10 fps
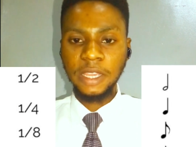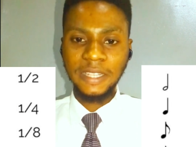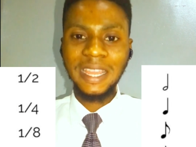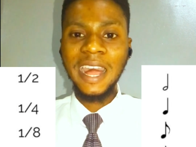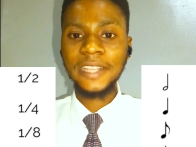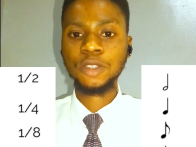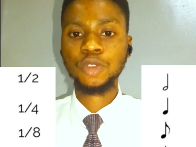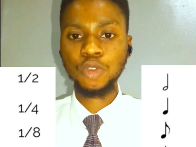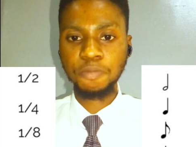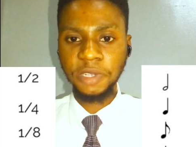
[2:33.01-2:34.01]
It has
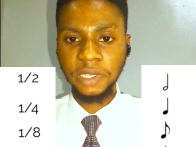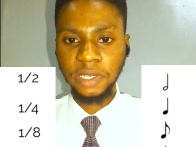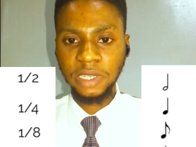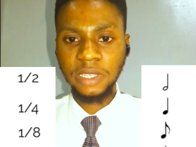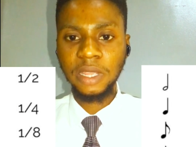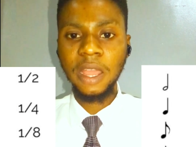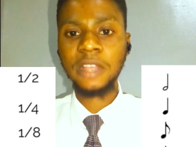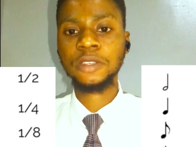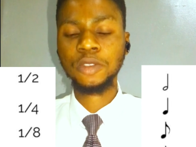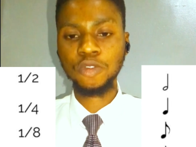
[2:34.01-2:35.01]
2 beats. It
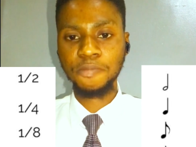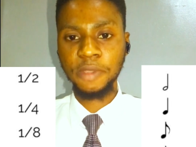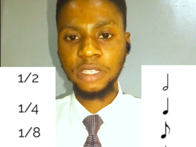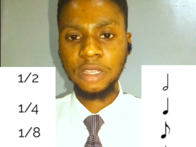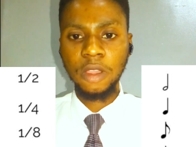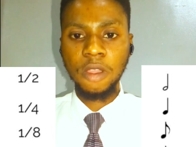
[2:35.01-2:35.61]
has 2 beats,